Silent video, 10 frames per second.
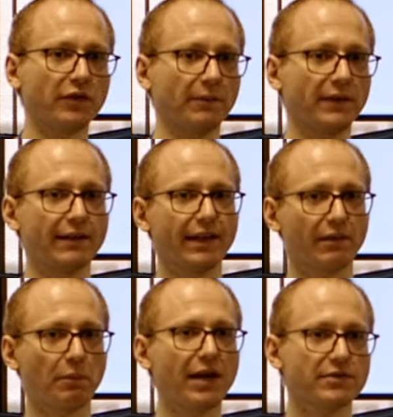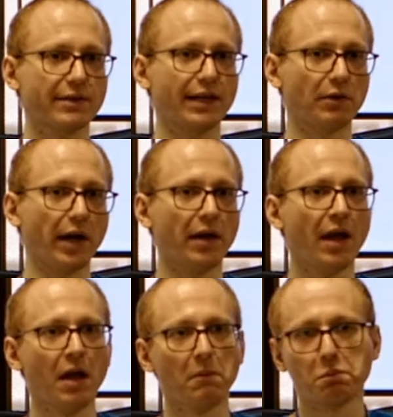something that the browser can run
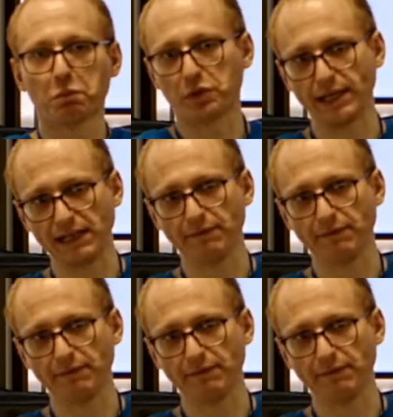pretty